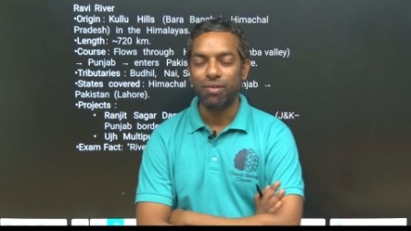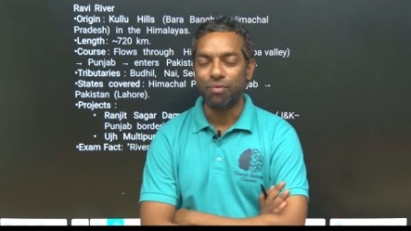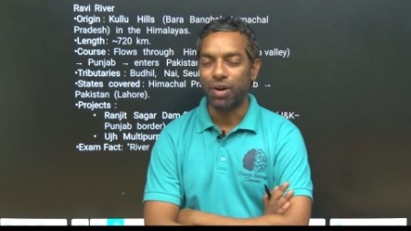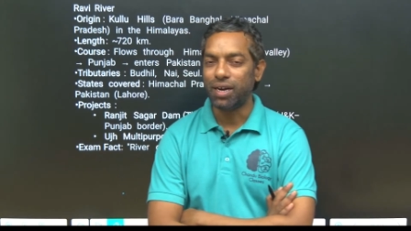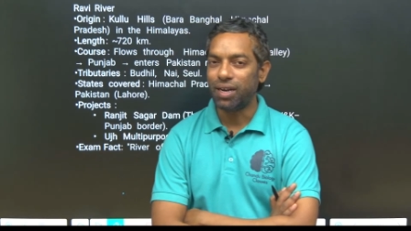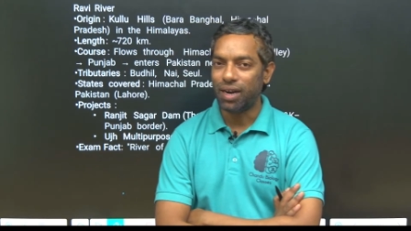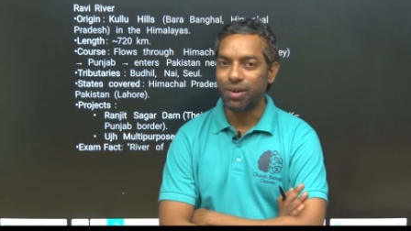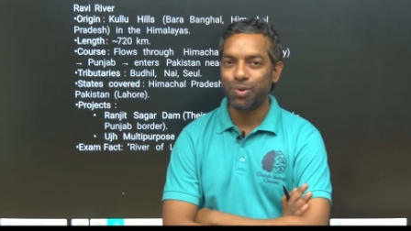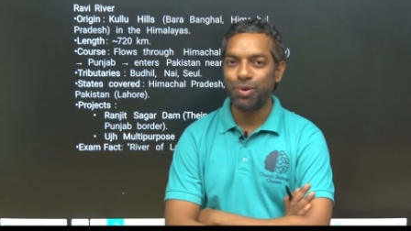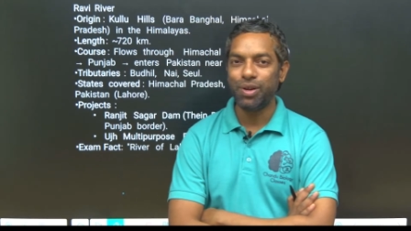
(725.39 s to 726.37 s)
What not
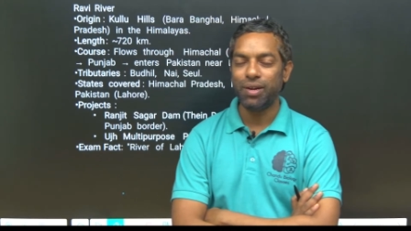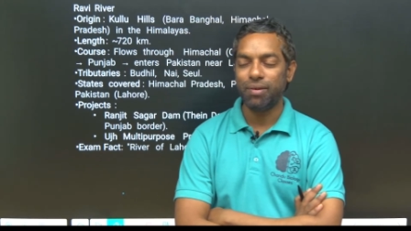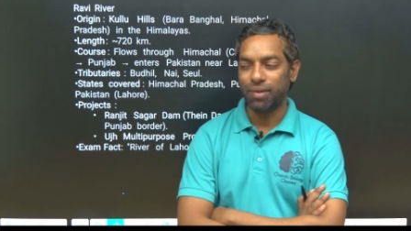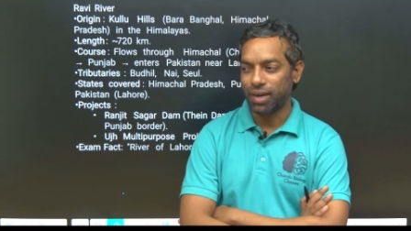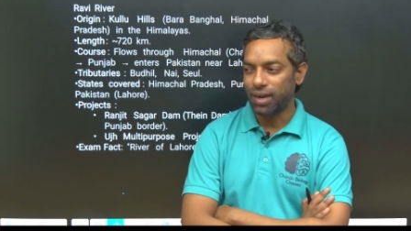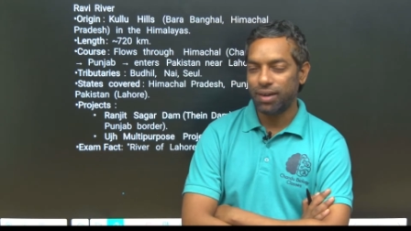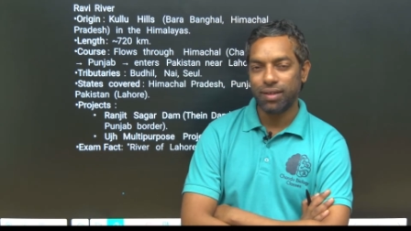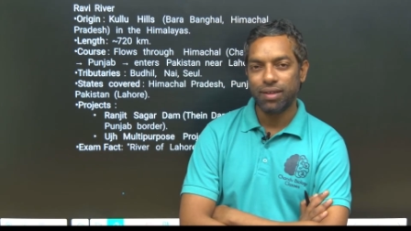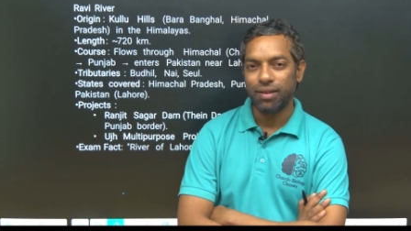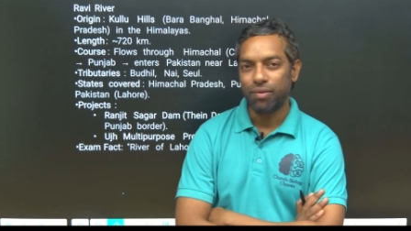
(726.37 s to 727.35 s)
to do, read,
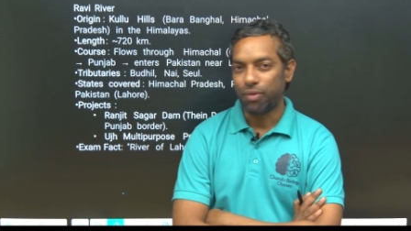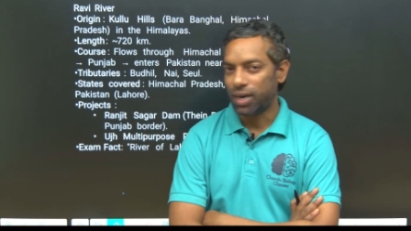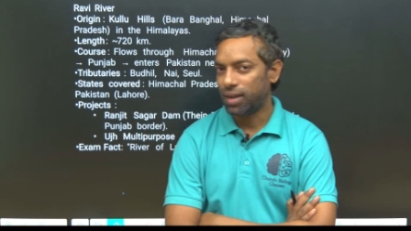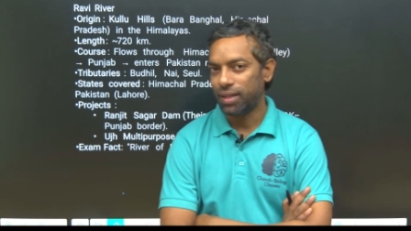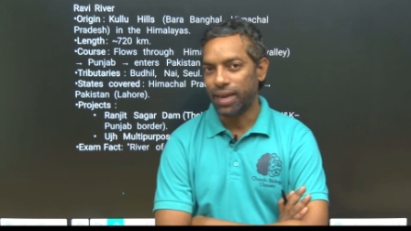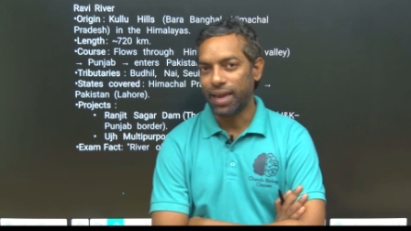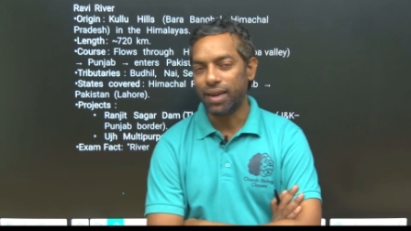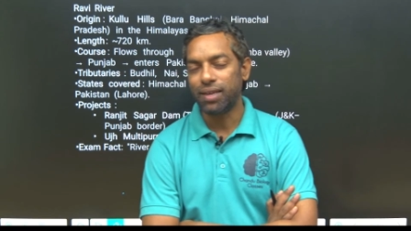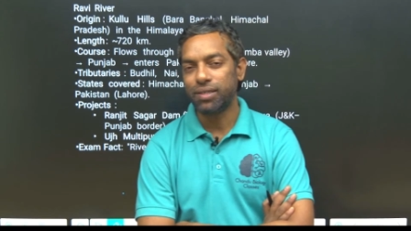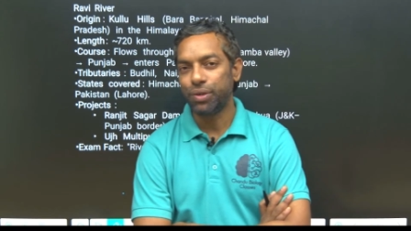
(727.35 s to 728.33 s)
what are the
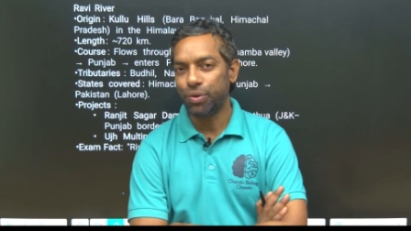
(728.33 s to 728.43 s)
areas you